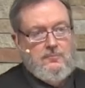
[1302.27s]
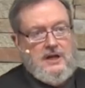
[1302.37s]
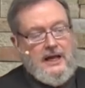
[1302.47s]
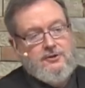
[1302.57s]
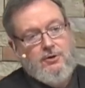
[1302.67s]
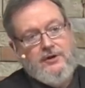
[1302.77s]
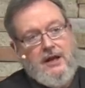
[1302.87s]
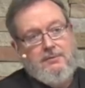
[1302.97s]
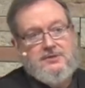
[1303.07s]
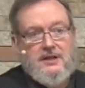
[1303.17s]
God told
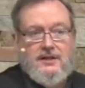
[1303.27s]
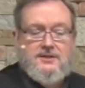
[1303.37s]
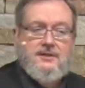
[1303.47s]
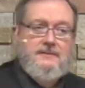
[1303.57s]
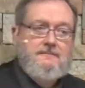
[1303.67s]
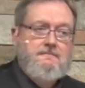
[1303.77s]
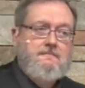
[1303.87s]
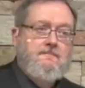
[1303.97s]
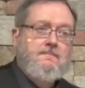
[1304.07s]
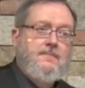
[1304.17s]
Abram, He said, listen,
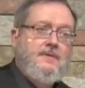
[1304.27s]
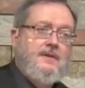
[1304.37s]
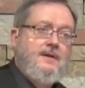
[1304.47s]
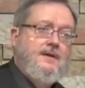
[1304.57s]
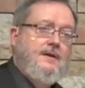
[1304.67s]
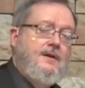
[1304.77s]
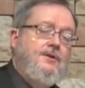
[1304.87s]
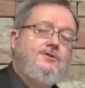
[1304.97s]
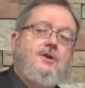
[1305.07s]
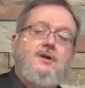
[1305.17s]

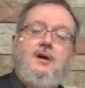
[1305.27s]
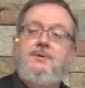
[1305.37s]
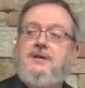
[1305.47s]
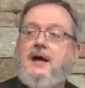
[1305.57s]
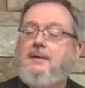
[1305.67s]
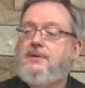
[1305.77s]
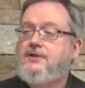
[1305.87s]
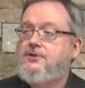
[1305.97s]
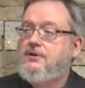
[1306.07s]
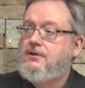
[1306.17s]
there's going to come a time
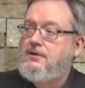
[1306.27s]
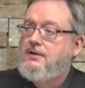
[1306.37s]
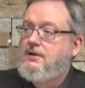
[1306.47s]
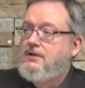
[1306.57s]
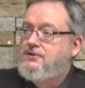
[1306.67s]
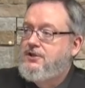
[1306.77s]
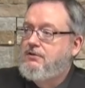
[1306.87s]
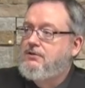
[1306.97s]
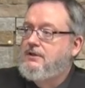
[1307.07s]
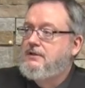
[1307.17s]
that your
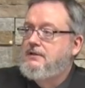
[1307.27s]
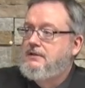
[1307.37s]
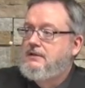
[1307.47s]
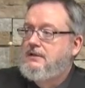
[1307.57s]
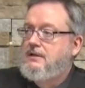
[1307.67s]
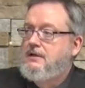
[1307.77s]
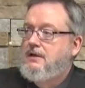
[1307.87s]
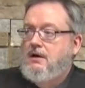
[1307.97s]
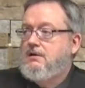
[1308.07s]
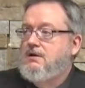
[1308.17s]
children
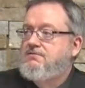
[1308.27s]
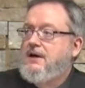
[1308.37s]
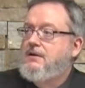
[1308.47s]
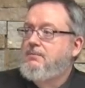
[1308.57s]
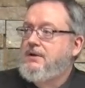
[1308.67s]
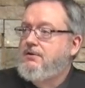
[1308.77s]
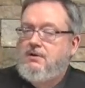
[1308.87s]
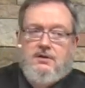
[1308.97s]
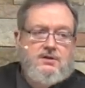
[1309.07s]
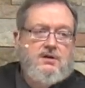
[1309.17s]
aren't going to follow me. They're
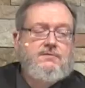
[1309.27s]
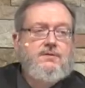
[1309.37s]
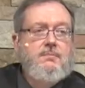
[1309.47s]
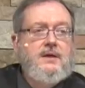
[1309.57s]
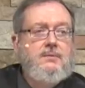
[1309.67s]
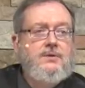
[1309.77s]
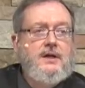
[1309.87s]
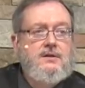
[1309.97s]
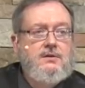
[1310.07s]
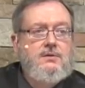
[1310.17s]
going to turn from me. And when
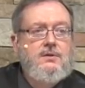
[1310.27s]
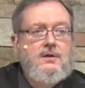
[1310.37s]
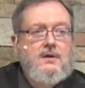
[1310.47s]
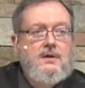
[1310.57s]
they do,